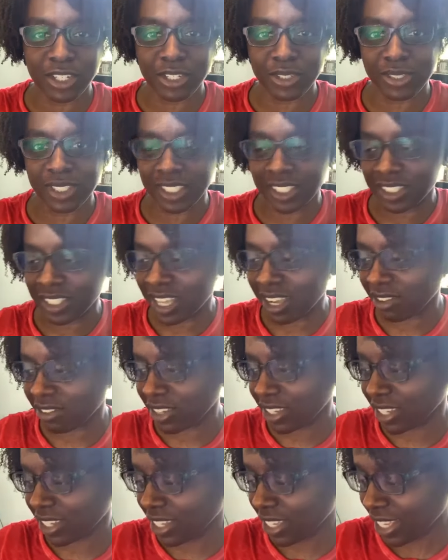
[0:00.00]
using
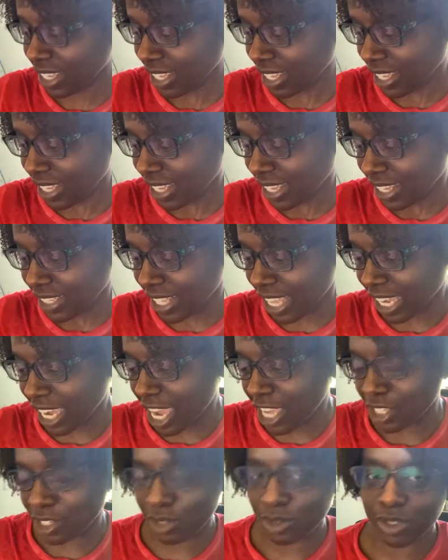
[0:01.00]
Savvy, like, I
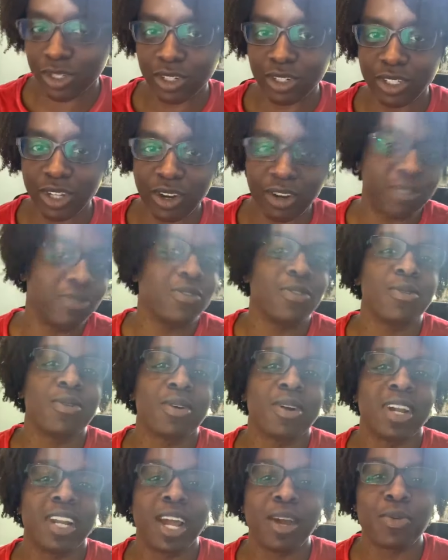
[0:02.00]
used their Dark
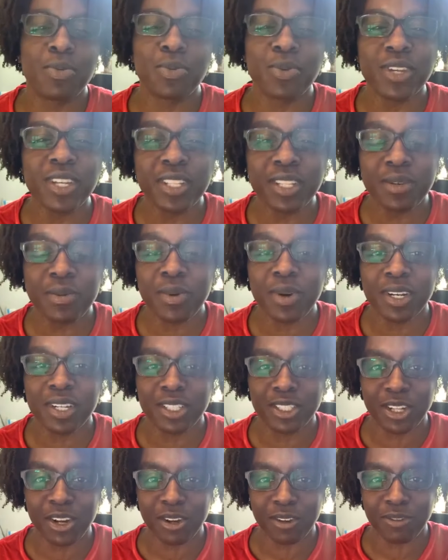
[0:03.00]
4, and I really wanted
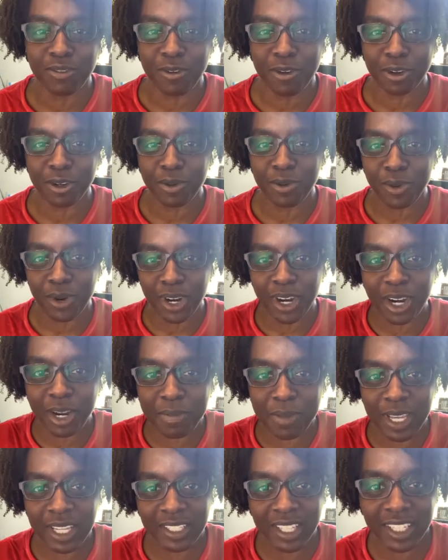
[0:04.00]
Dark 4 to work
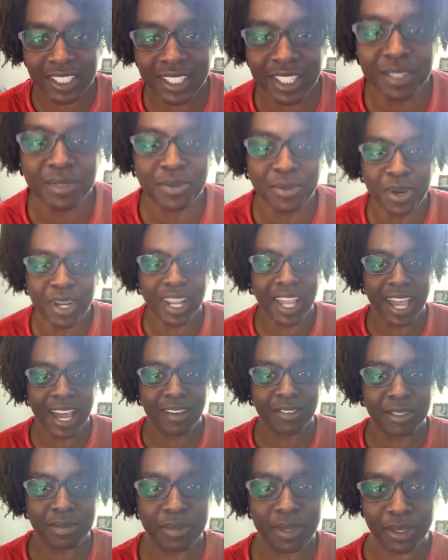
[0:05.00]
because I didn't want to
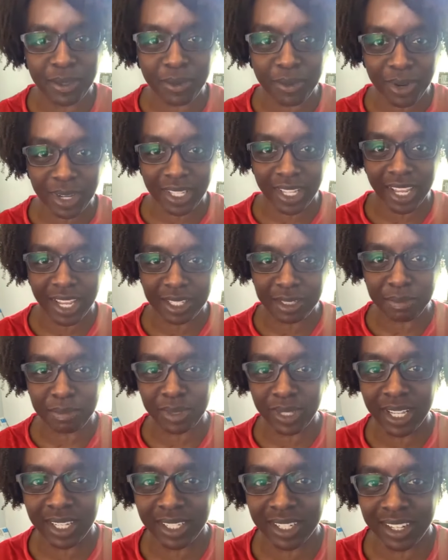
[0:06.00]
have to be the one that had to
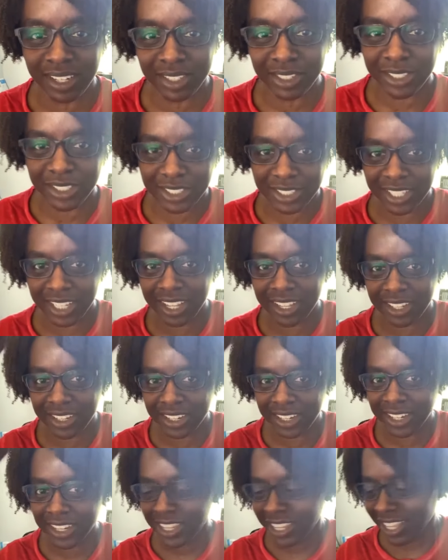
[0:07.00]
blend colors
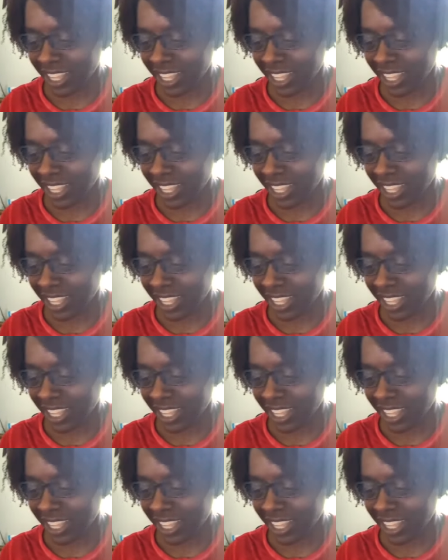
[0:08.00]
together,